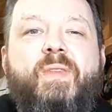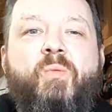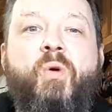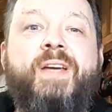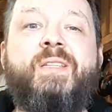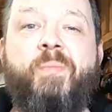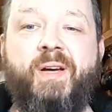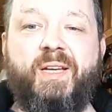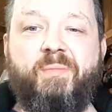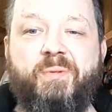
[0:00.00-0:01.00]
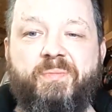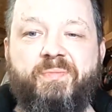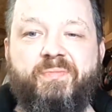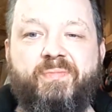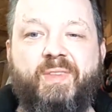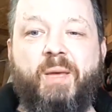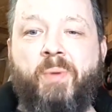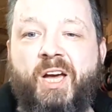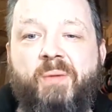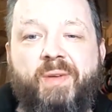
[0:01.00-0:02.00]
What is a pipe? A
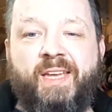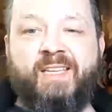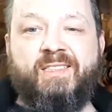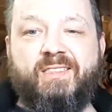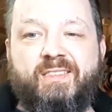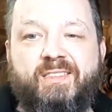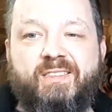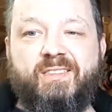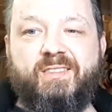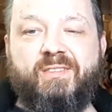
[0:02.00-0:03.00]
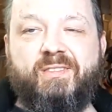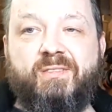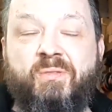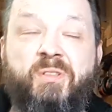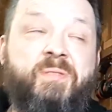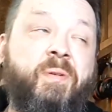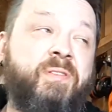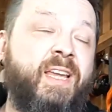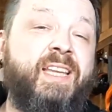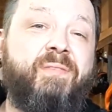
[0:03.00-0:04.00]
pipe is, well, I
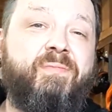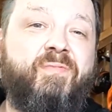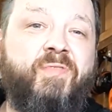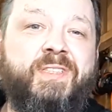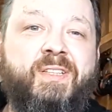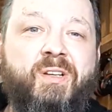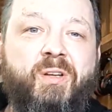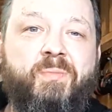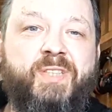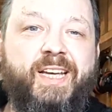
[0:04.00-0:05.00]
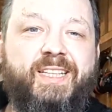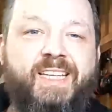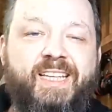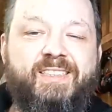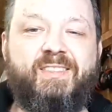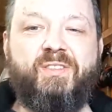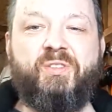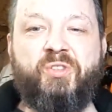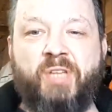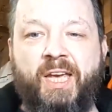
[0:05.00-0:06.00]
suppose any physical object. It's
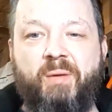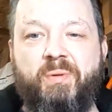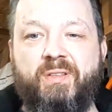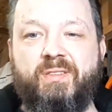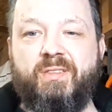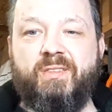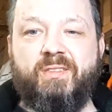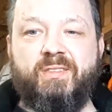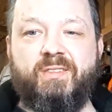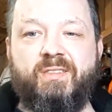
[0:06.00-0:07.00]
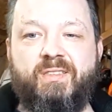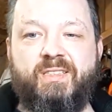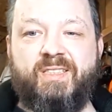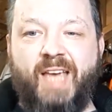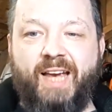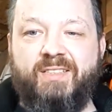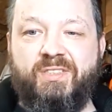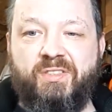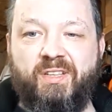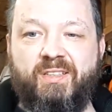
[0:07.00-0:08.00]
shape,
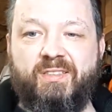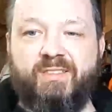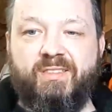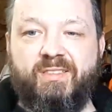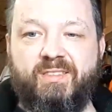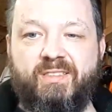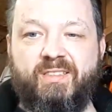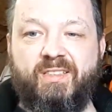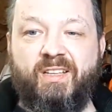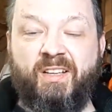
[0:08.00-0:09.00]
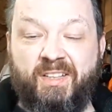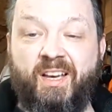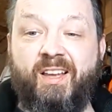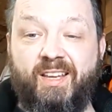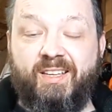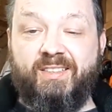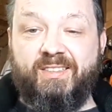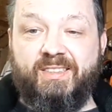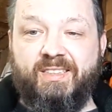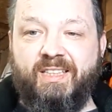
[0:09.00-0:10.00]
texture, and colour.
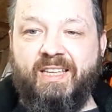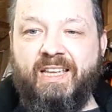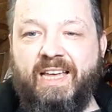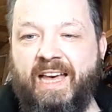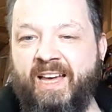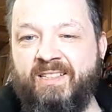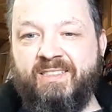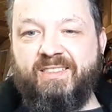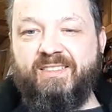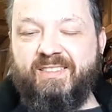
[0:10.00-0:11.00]
And